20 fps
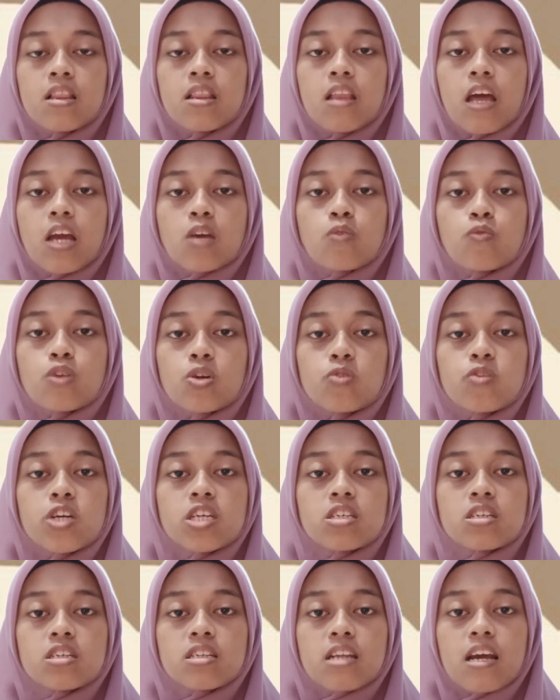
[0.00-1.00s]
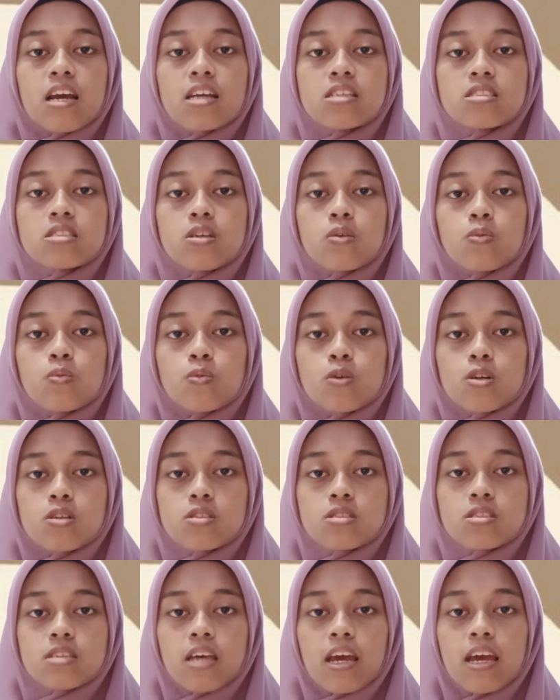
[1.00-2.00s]
Like we recognize
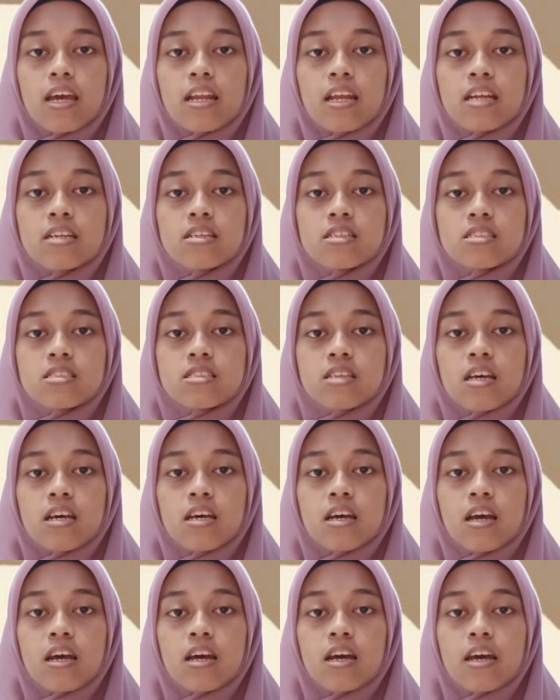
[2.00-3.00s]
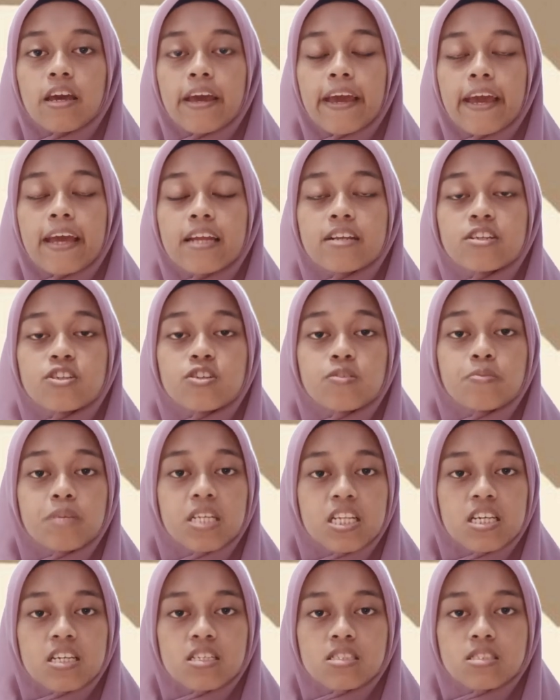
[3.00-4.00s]
words and their
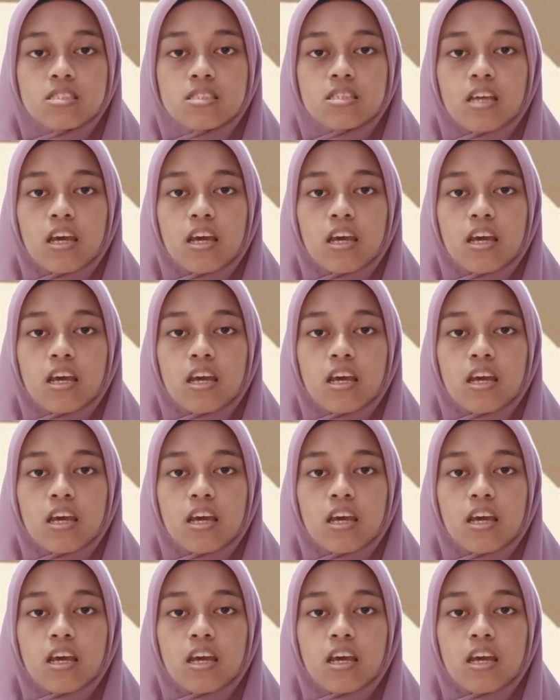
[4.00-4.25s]
meanings,